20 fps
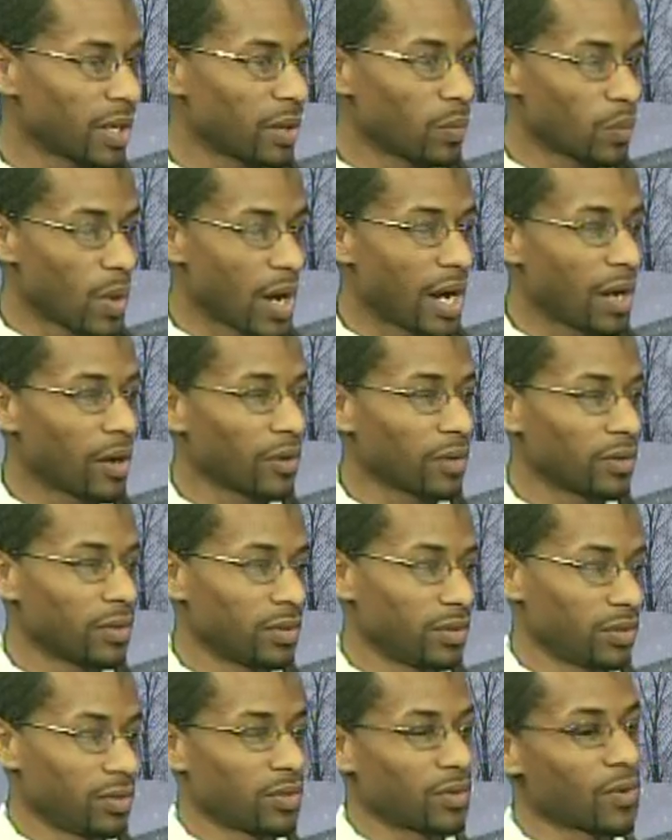and while
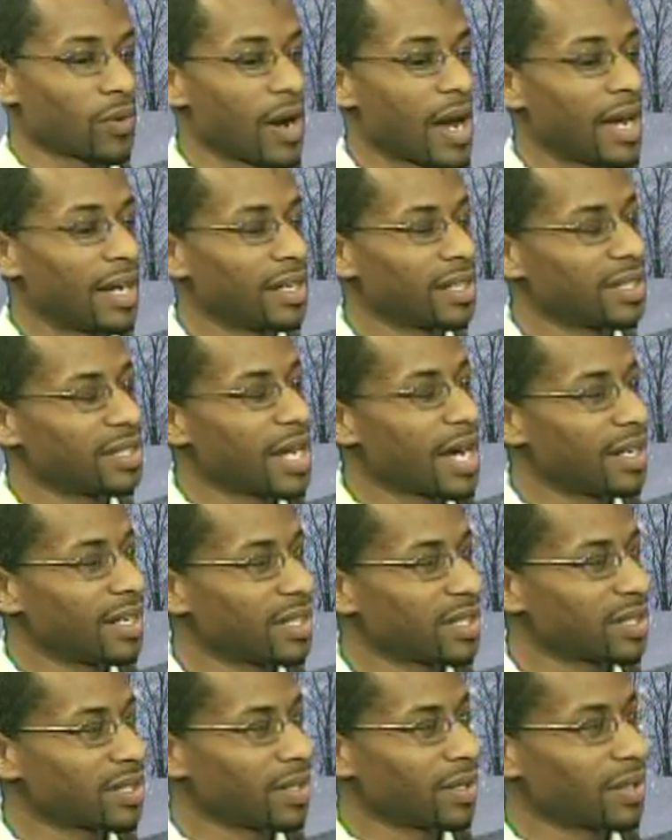you're right, it's not
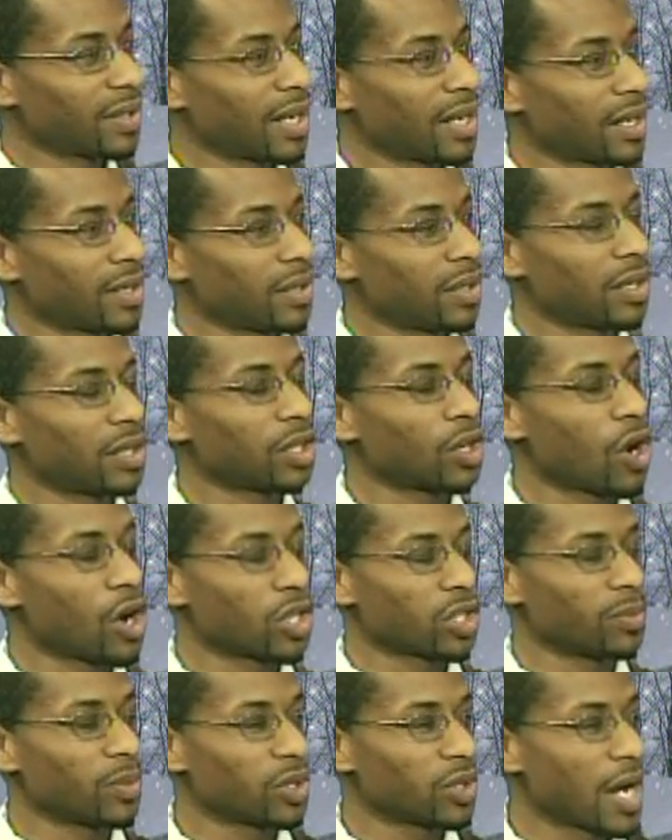necessarily like a
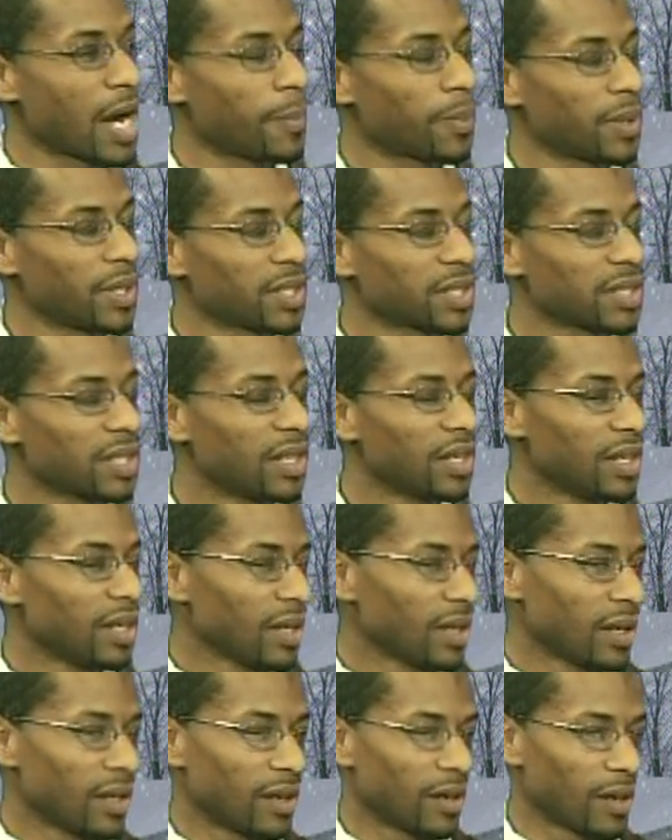larger metropolis,
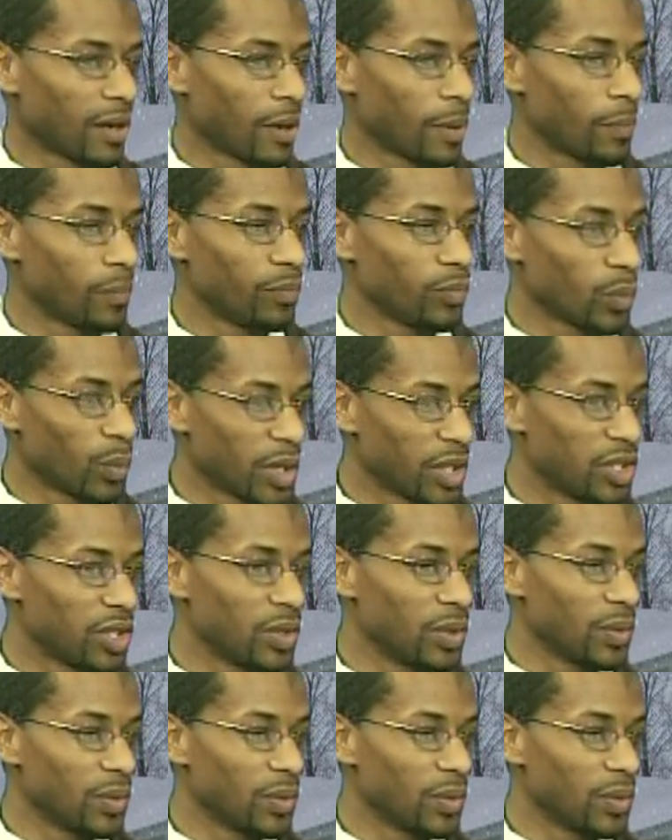we